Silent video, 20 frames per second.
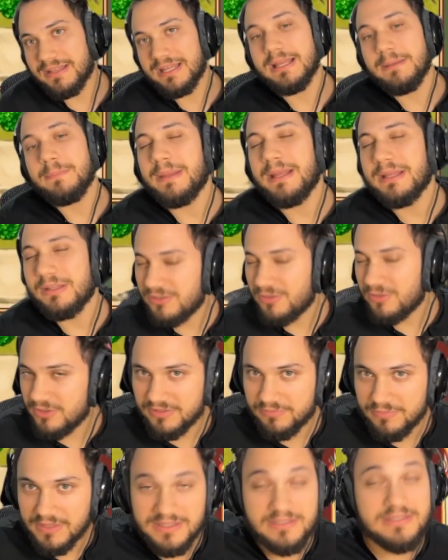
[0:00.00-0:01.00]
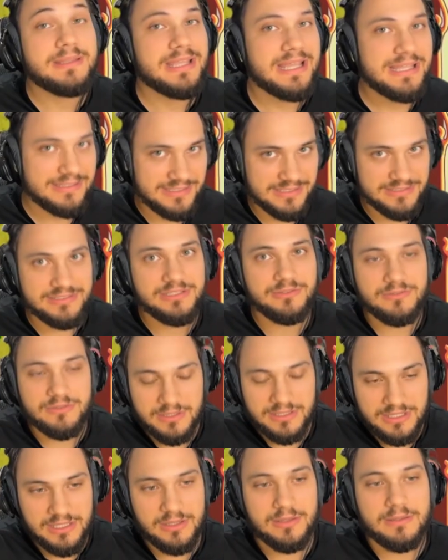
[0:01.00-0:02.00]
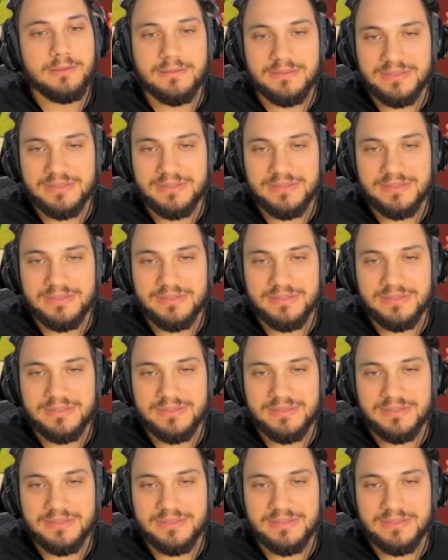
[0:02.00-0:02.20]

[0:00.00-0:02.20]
like a mage swordsman. Yes, it's different here.